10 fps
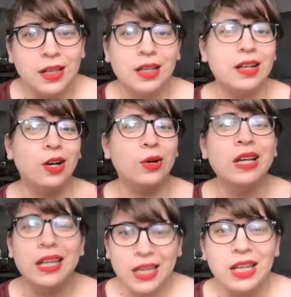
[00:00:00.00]

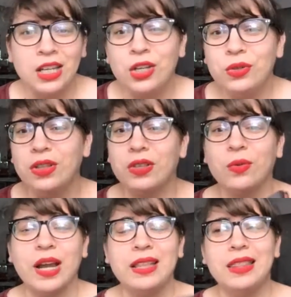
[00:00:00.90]
He knew that the
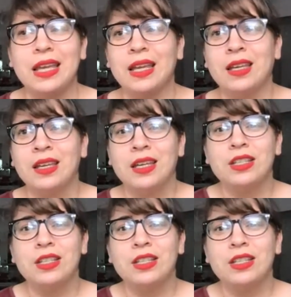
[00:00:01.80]
right thing,